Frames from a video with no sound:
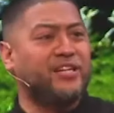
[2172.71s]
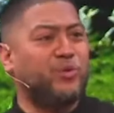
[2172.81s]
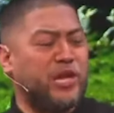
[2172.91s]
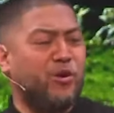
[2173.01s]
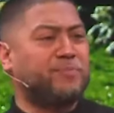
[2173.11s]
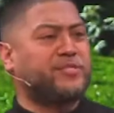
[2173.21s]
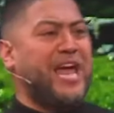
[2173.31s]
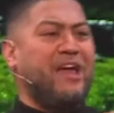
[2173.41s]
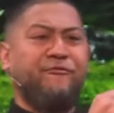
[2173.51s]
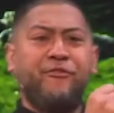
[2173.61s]
is when you
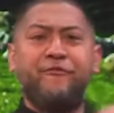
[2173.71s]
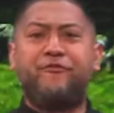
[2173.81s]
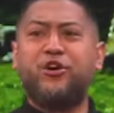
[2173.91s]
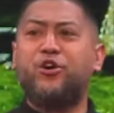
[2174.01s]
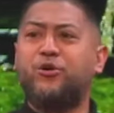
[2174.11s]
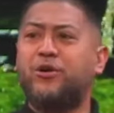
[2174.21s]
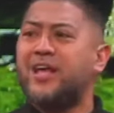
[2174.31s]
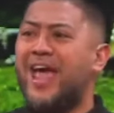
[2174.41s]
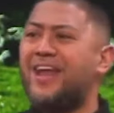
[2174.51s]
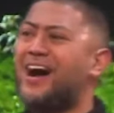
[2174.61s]
abstain from food
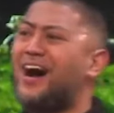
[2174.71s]
and